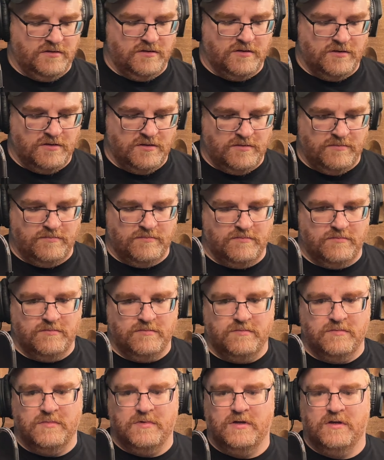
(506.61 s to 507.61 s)

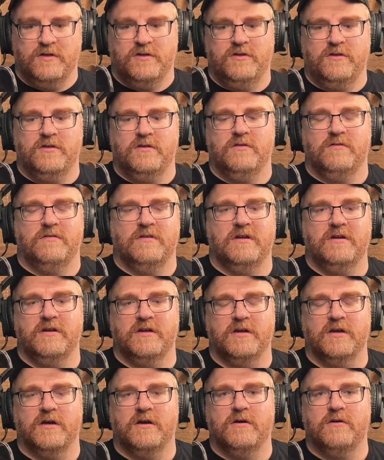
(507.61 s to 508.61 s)
there
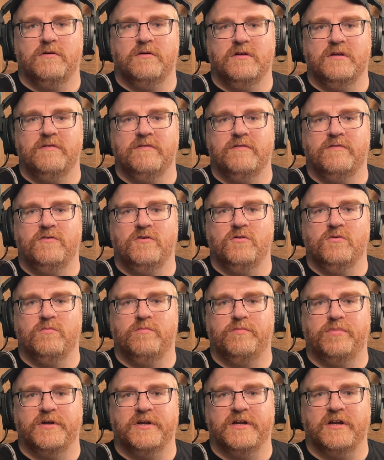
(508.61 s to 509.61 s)
you go. Even if you
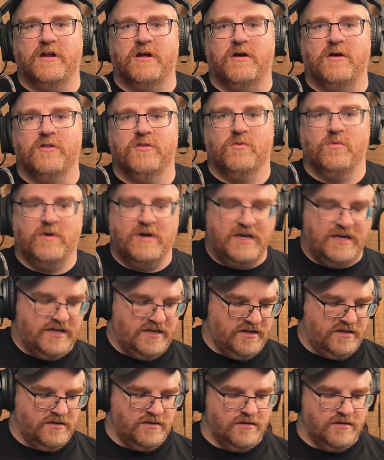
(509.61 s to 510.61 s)
put it all the way,